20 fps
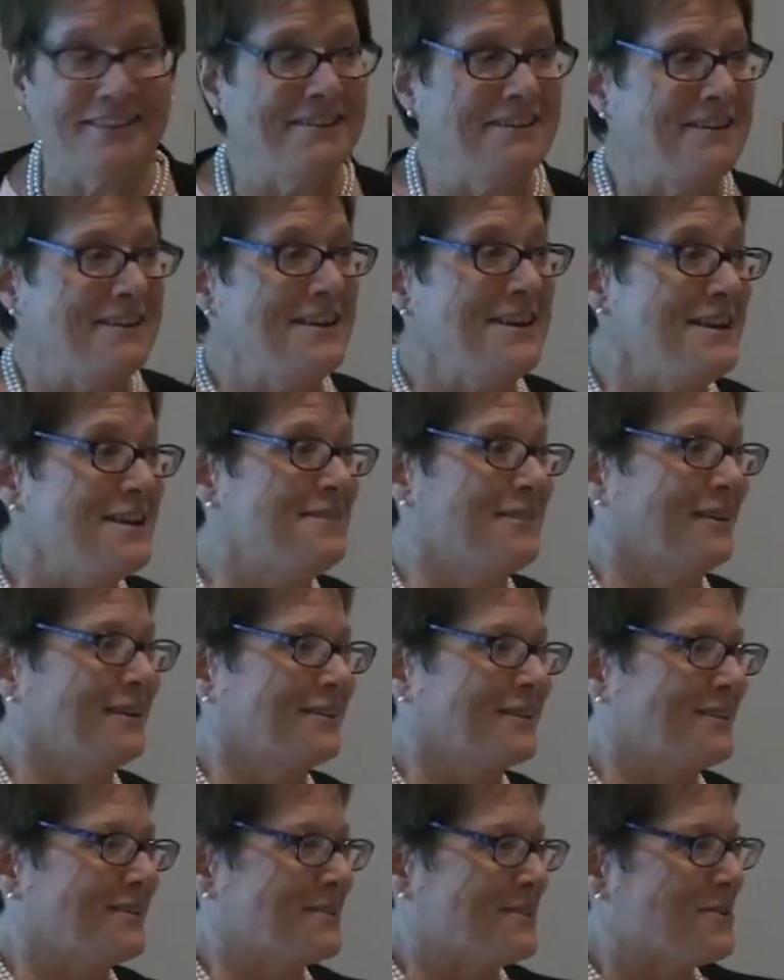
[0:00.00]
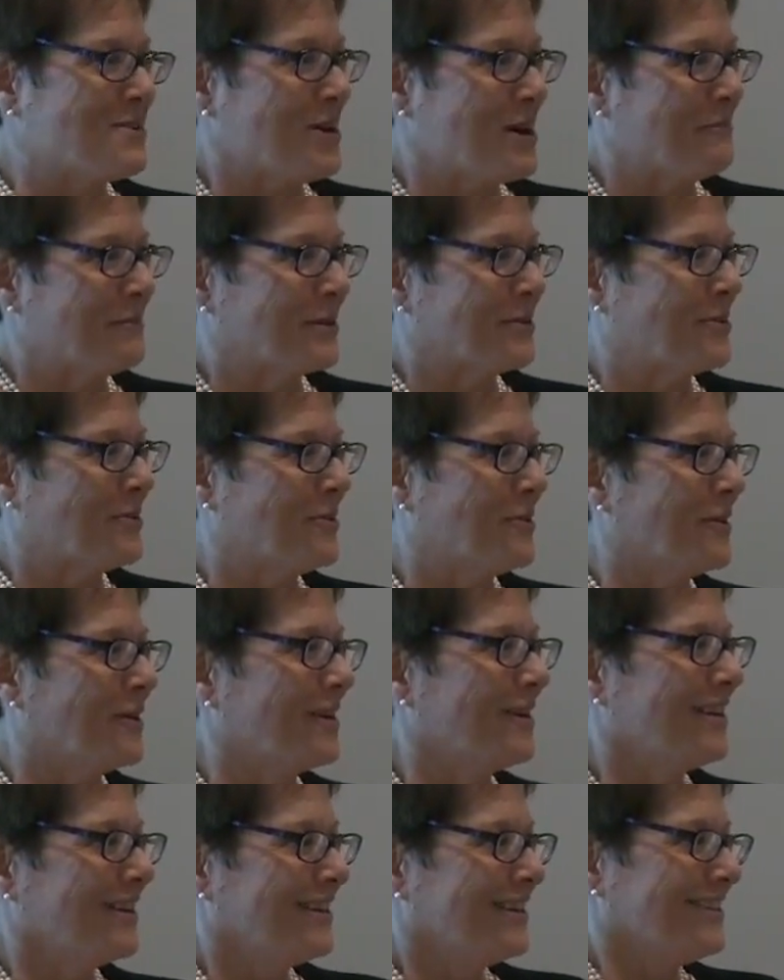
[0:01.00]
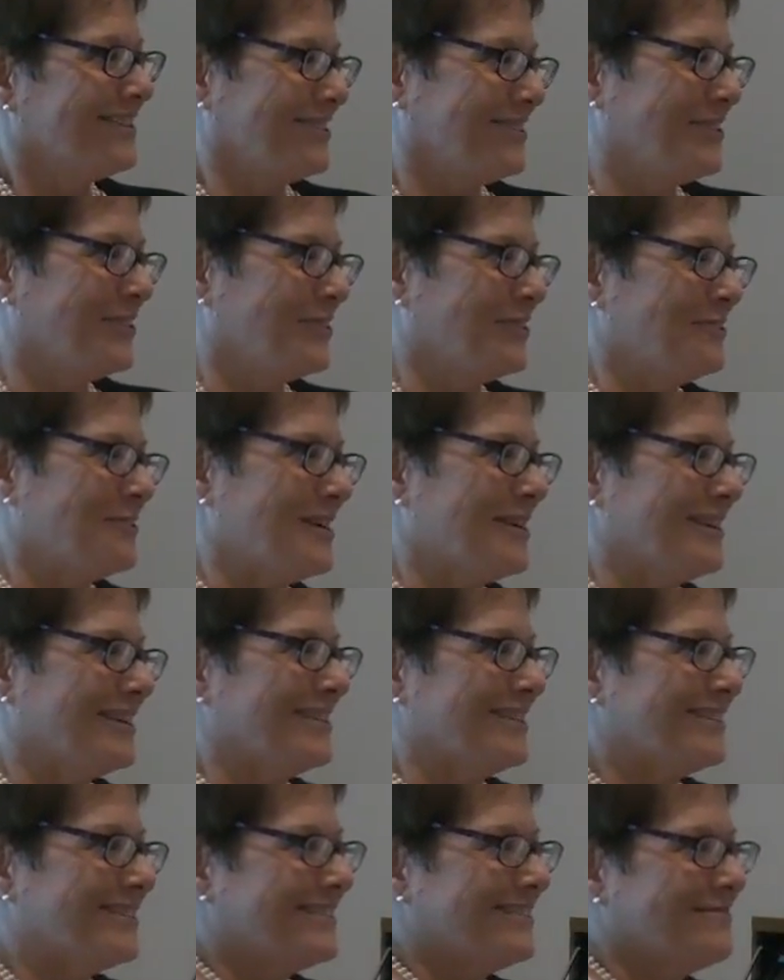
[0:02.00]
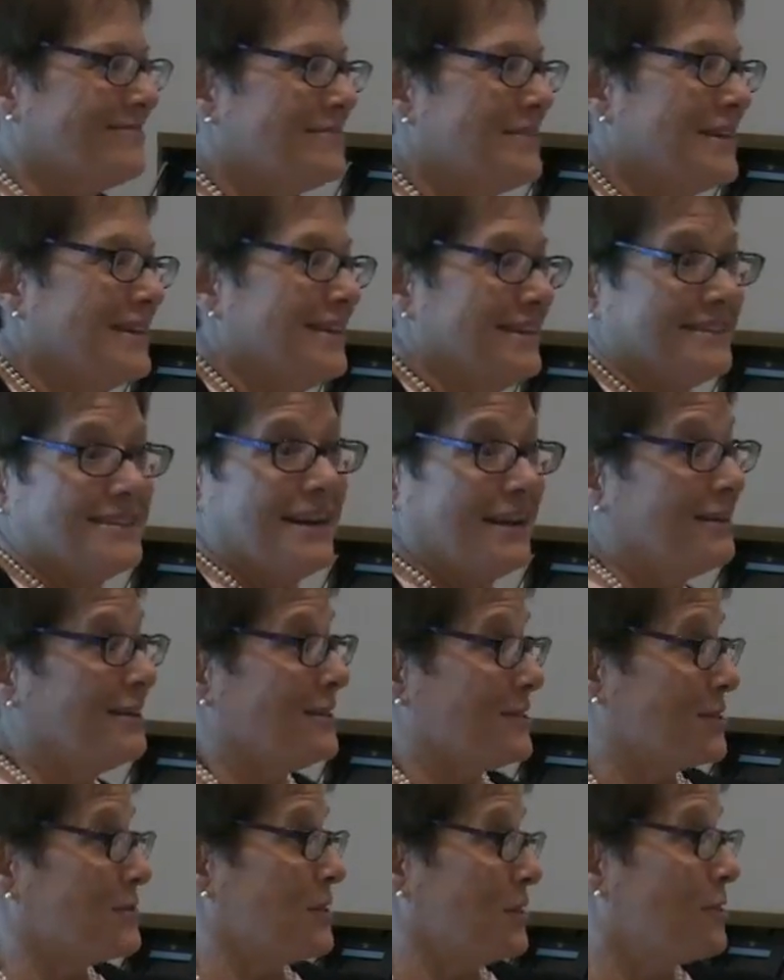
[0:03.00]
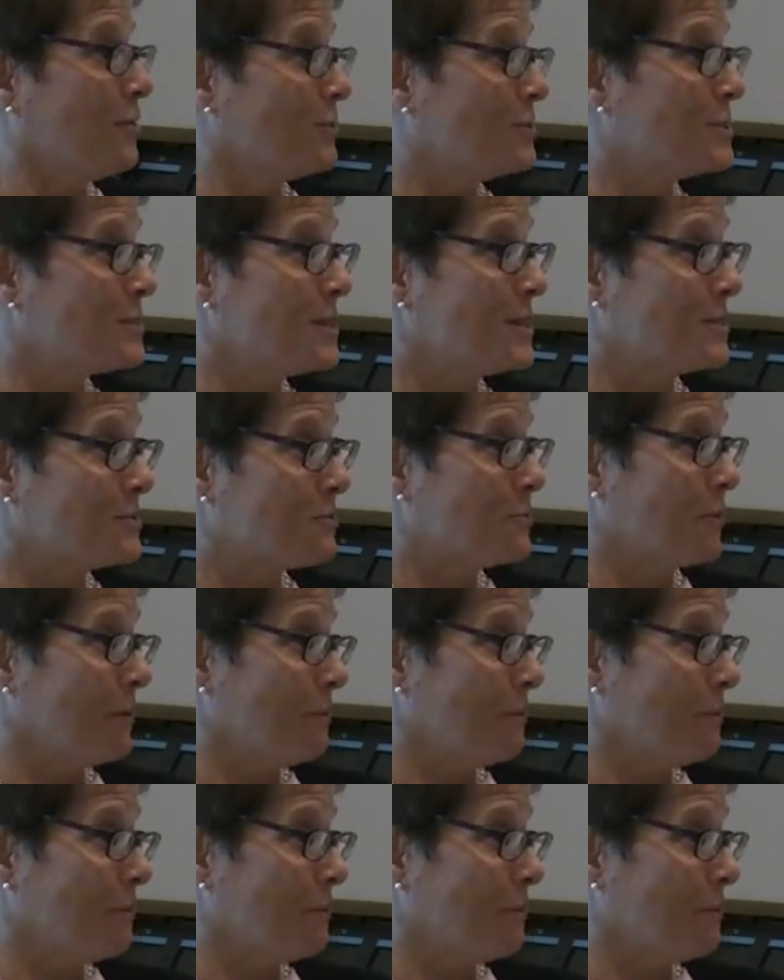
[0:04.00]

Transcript: didn't need the Common Core to uh, tell us that those things